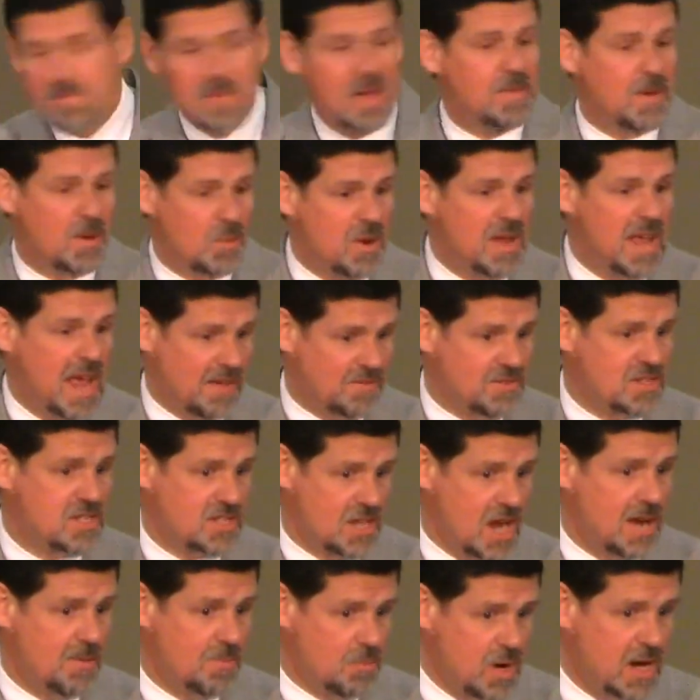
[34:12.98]
Maybe we have the
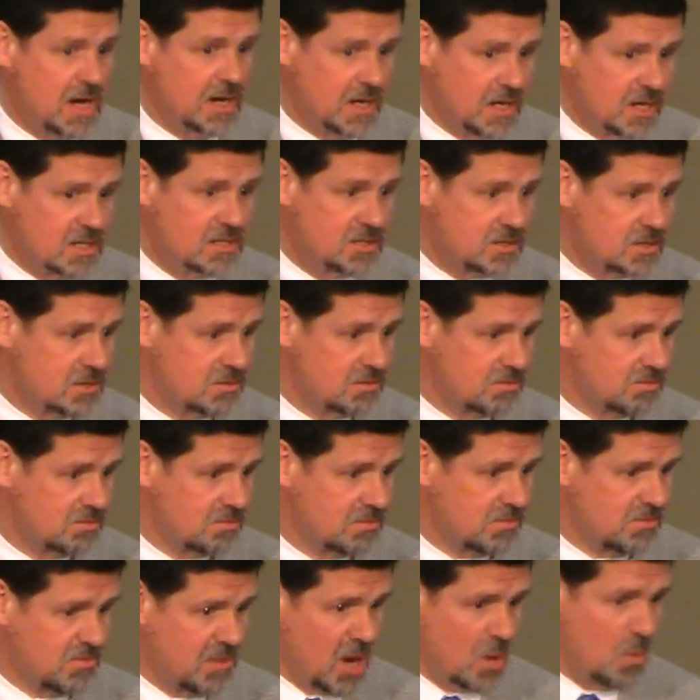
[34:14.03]
same weakness,
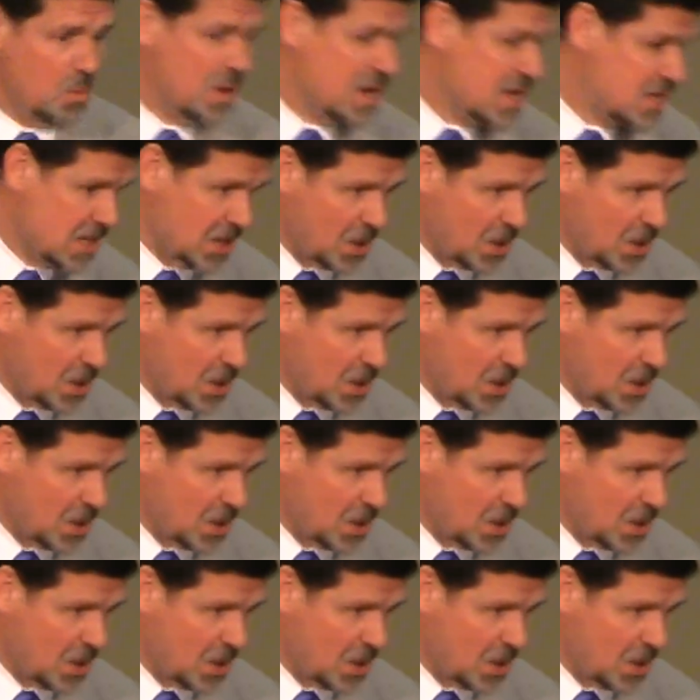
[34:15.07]
and we